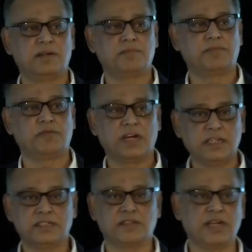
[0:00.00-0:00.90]

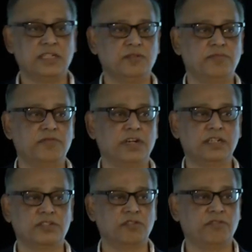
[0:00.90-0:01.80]
providers, graduate
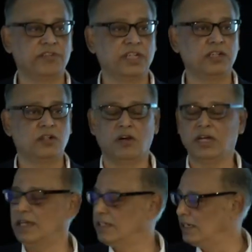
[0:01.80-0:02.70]
providers, offering
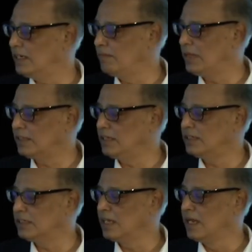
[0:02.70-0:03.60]
long-acting
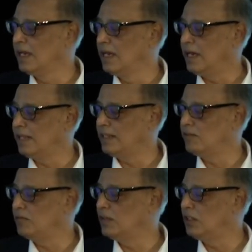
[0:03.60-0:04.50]
methods, and then
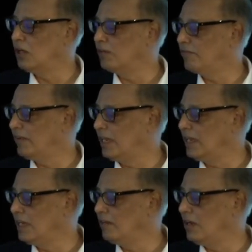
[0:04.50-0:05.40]
do a lot of
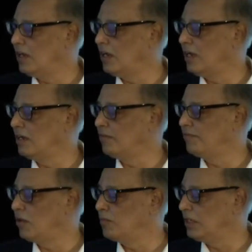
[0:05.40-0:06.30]
training,
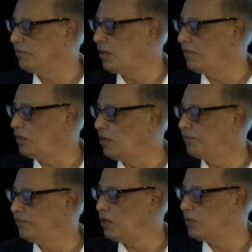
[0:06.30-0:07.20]
formal of
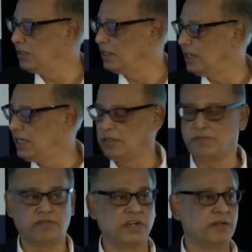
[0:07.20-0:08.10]
non-formal health
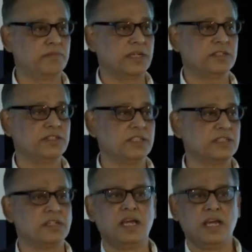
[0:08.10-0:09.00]

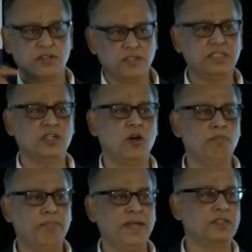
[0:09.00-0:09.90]
practitioners. So it's a
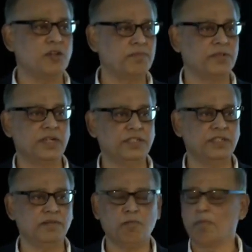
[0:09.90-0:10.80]
complex operation.